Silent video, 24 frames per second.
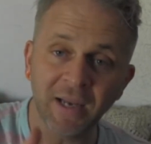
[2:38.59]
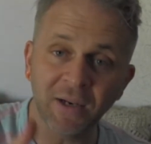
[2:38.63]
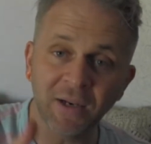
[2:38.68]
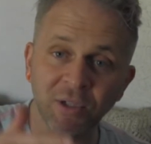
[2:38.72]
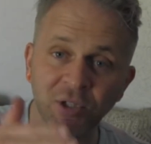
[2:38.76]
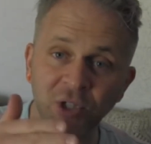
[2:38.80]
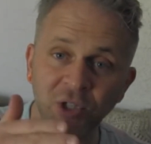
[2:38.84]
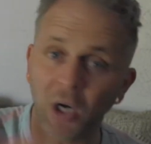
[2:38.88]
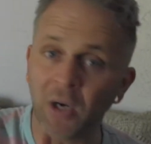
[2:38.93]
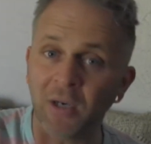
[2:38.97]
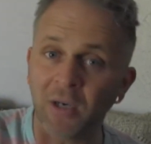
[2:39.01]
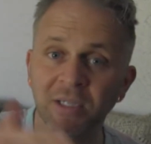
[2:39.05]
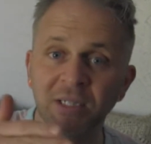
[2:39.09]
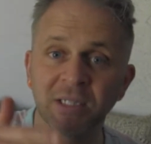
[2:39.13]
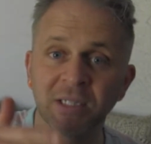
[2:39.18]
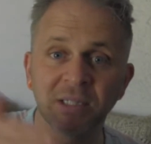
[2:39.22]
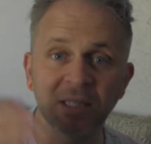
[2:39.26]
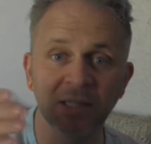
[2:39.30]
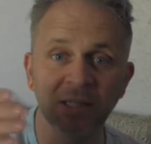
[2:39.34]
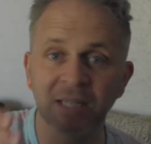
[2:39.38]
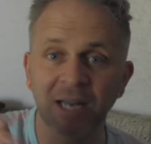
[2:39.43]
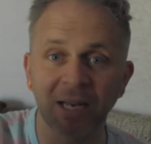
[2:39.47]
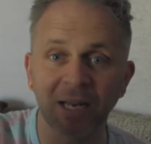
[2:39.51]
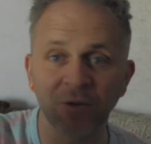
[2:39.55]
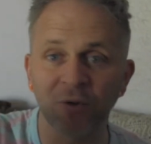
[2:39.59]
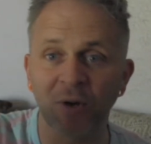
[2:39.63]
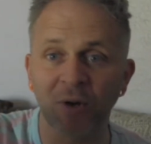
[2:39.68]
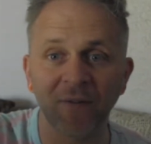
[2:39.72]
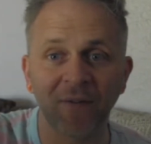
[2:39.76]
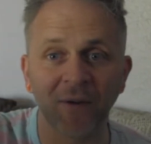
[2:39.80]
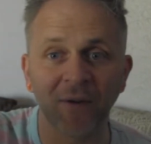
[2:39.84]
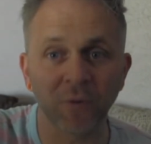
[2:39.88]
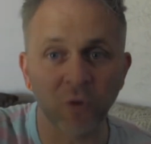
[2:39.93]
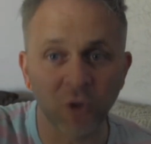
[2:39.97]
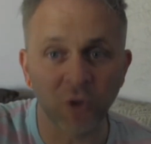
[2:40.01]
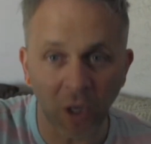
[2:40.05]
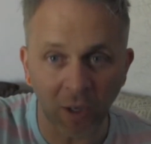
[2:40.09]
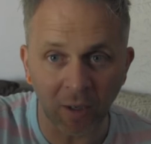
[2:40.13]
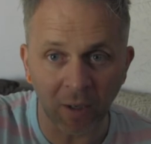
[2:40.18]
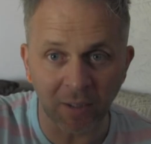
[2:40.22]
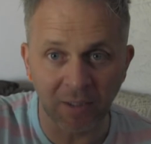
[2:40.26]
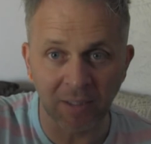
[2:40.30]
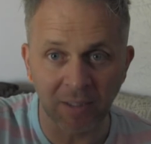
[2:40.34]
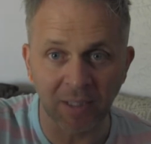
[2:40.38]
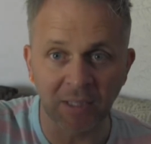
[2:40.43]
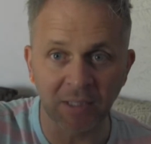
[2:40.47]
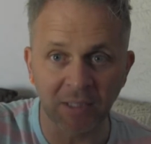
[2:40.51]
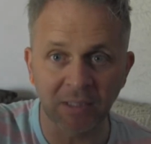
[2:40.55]
darkness does not drive out
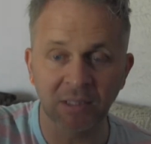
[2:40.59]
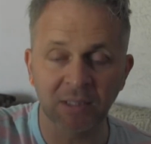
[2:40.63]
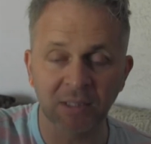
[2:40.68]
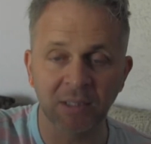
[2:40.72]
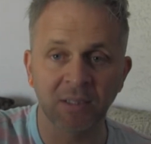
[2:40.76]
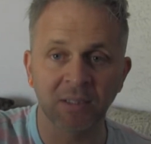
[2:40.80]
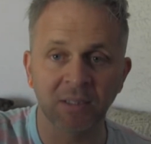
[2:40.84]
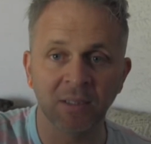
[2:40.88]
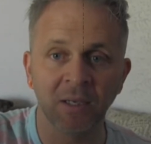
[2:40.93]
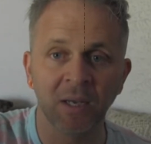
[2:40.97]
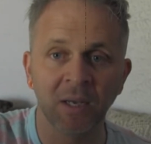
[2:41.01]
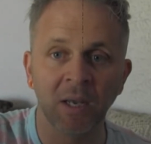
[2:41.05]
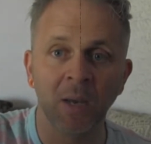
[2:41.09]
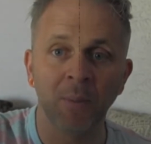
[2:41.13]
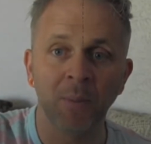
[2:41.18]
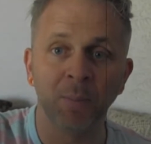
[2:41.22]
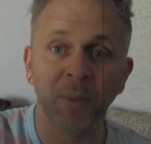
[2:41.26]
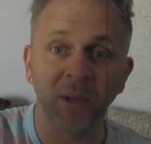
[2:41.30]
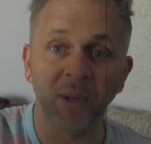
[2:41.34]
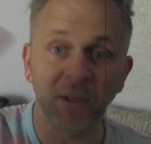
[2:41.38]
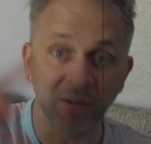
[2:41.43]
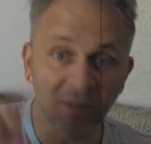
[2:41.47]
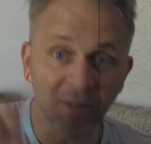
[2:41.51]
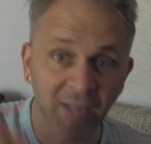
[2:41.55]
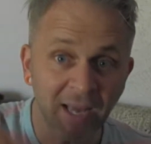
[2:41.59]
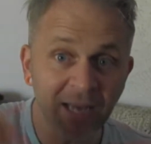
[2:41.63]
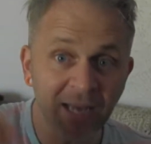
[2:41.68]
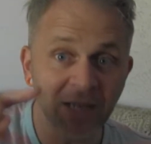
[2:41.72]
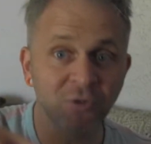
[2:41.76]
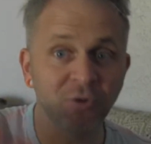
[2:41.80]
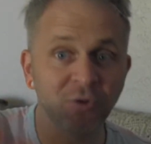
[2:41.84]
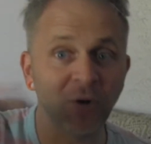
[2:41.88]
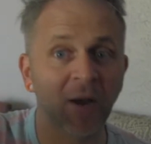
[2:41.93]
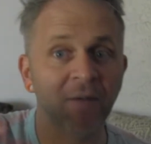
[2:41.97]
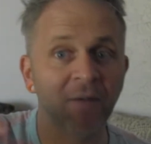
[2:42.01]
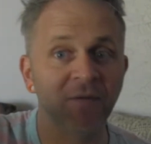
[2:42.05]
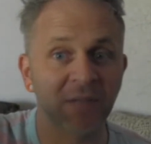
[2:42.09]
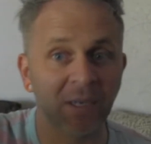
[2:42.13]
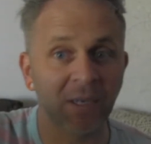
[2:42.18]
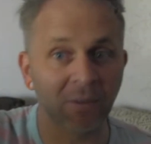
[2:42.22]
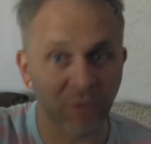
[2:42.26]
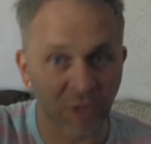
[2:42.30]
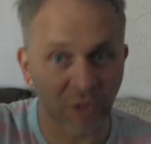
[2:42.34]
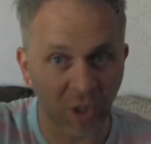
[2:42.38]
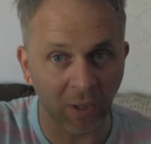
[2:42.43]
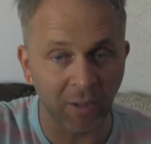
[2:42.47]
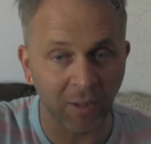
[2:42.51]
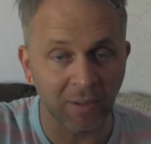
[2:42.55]
darkness, but light drives out
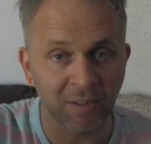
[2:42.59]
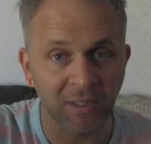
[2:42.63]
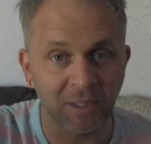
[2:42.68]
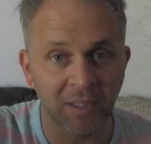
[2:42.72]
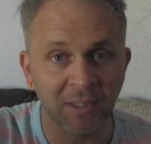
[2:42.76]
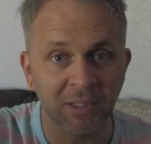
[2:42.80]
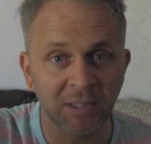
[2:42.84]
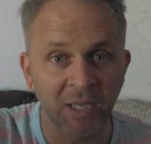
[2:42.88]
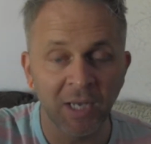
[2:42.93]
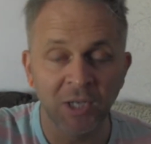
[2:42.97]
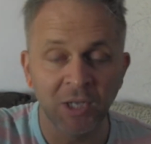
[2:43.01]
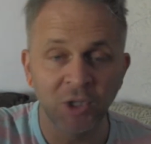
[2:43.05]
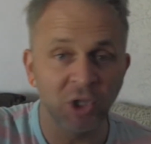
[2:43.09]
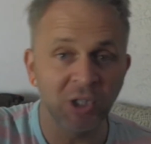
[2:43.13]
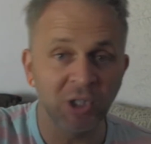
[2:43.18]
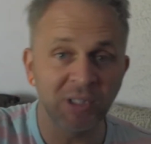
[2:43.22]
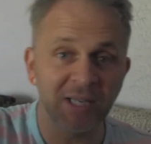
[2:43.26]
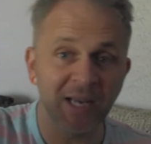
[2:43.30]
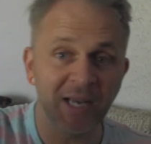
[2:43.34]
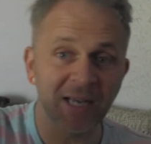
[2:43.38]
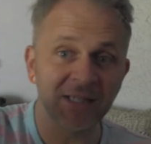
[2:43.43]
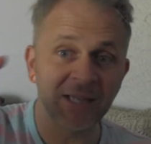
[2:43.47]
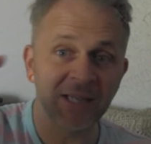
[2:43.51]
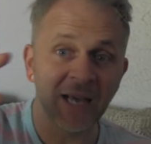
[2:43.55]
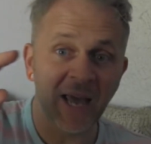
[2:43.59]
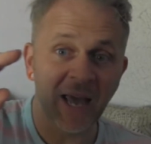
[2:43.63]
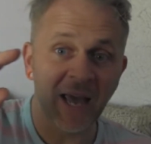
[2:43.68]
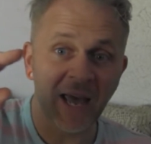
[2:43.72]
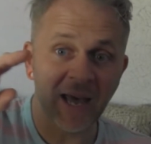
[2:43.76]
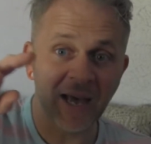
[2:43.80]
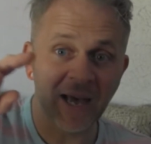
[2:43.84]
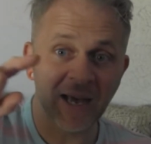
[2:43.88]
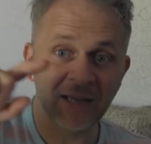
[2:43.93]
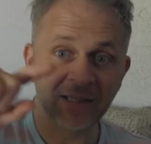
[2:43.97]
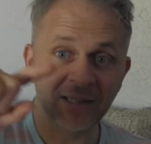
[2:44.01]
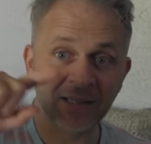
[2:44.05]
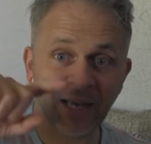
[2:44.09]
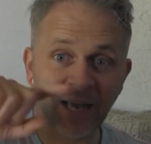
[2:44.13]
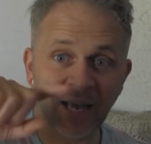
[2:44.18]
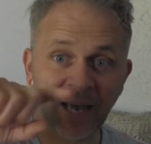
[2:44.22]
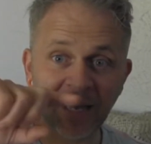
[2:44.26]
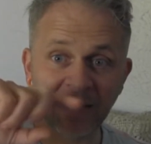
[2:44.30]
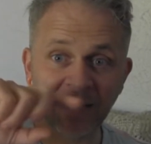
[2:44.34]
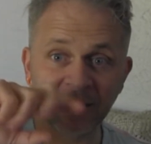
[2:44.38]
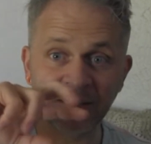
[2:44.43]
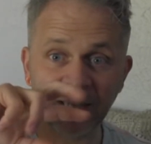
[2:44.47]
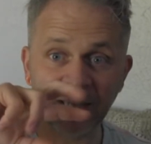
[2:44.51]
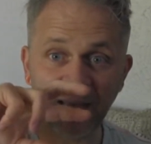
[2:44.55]
darkness, just as
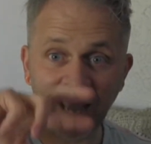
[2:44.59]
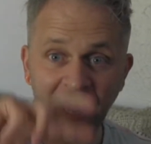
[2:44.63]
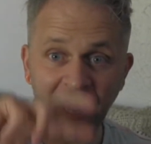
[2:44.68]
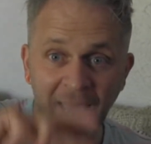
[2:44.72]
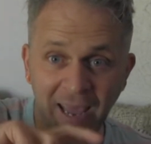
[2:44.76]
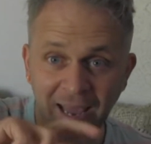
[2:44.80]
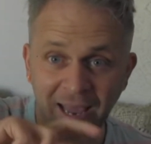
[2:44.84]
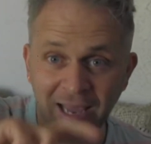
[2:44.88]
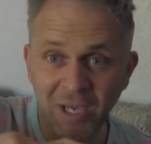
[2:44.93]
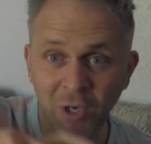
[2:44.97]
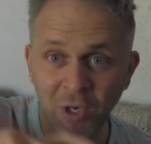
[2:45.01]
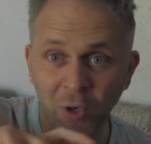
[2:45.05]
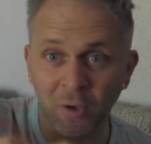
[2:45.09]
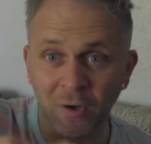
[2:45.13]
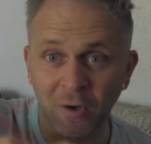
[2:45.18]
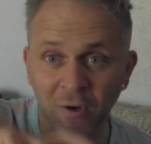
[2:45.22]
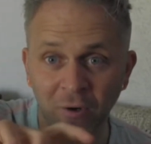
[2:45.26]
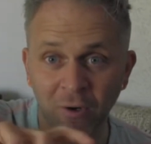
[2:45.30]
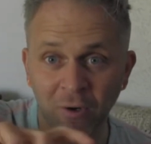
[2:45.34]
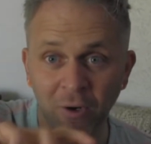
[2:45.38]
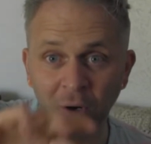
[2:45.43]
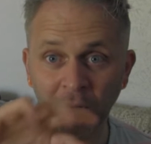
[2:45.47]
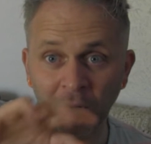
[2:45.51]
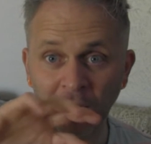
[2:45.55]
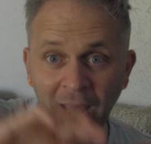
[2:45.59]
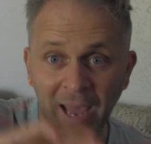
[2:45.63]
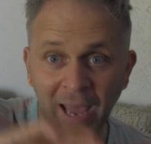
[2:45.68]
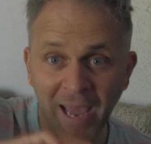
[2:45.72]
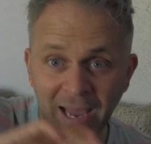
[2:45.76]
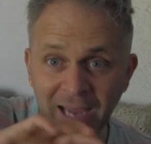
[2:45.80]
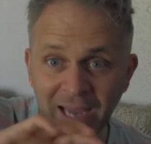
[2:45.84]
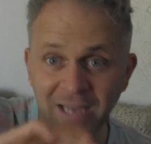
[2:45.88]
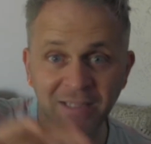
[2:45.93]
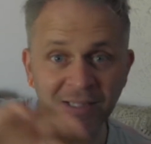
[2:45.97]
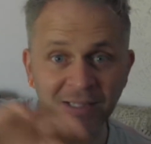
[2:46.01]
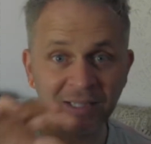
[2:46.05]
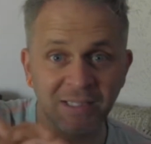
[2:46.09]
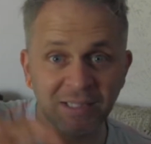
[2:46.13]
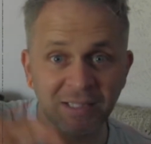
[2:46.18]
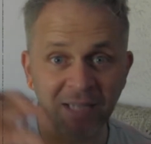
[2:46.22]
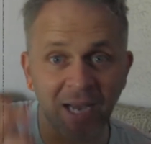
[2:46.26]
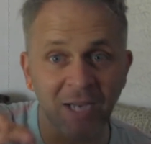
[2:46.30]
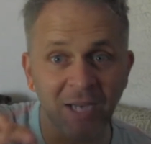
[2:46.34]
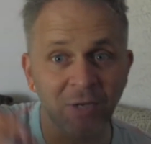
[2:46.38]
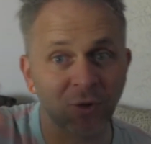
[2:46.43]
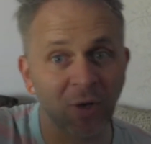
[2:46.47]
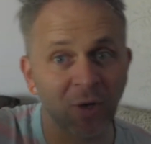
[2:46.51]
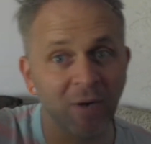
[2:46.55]
anger or hate does
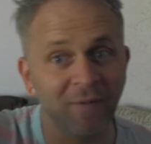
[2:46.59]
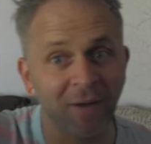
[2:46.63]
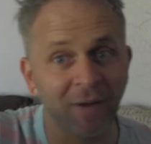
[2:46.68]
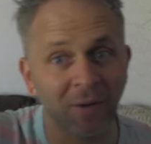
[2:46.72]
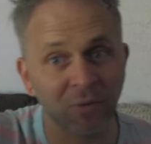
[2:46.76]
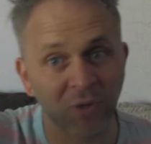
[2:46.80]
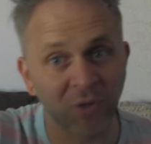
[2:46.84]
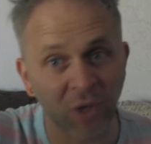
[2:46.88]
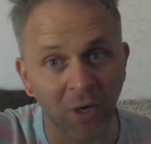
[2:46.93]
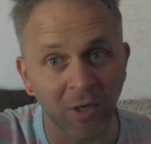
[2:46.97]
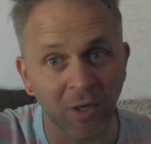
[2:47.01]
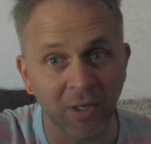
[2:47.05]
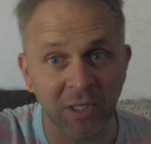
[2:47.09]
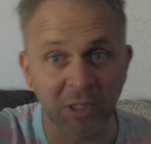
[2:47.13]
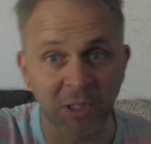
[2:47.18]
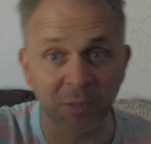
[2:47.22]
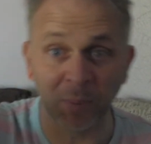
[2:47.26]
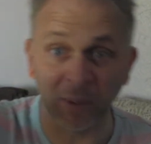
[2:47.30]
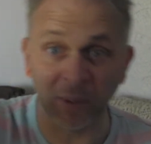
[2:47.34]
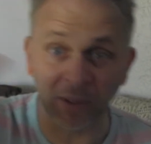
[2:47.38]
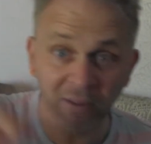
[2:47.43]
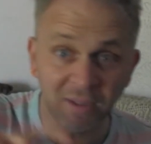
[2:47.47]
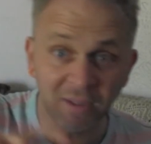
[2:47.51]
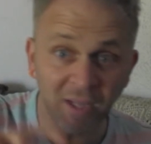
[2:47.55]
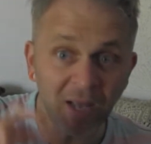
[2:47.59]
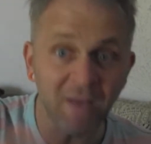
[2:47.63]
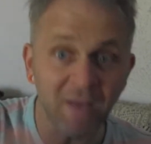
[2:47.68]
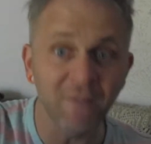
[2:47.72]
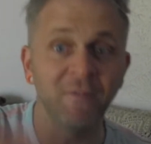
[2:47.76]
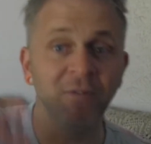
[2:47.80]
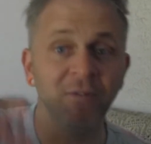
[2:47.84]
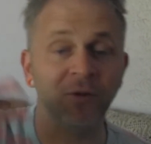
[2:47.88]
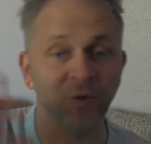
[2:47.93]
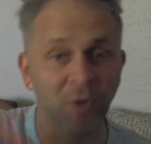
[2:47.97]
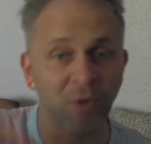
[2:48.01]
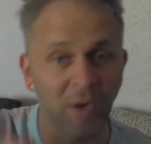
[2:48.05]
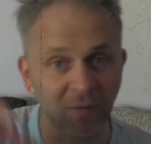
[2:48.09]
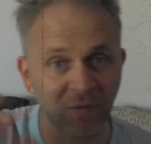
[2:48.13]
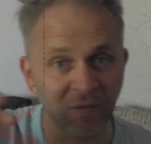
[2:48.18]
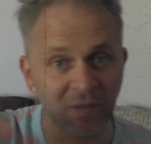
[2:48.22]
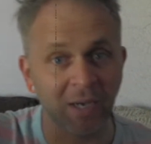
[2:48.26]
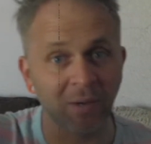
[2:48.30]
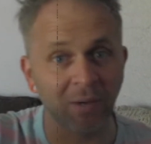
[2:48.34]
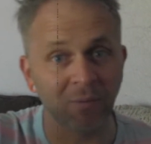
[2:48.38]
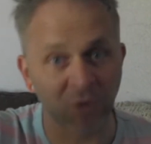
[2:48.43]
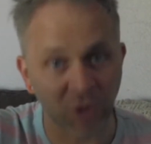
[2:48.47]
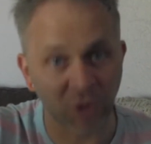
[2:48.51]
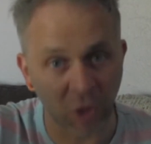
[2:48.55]
not drive out darkness, but love drives
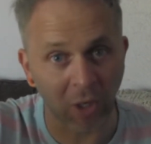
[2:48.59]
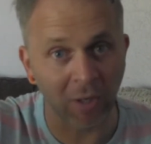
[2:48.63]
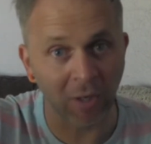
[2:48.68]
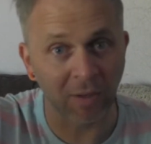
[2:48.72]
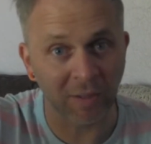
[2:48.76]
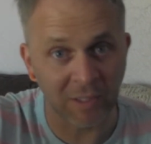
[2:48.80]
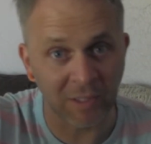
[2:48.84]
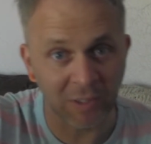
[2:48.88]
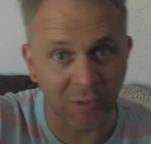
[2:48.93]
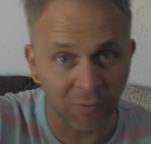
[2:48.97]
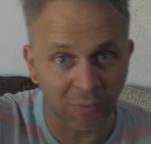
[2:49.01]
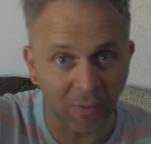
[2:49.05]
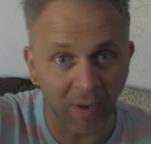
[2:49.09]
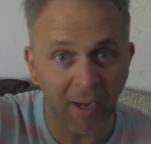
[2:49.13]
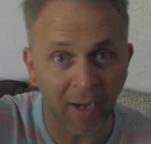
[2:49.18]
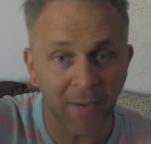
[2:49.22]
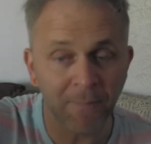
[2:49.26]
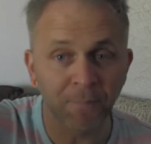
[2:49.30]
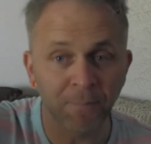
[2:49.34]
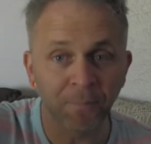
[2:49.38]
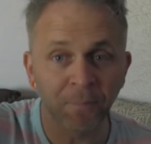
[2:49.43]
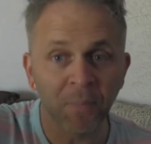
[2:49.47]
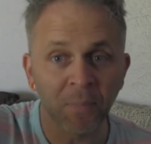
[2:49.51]
out darkness, right?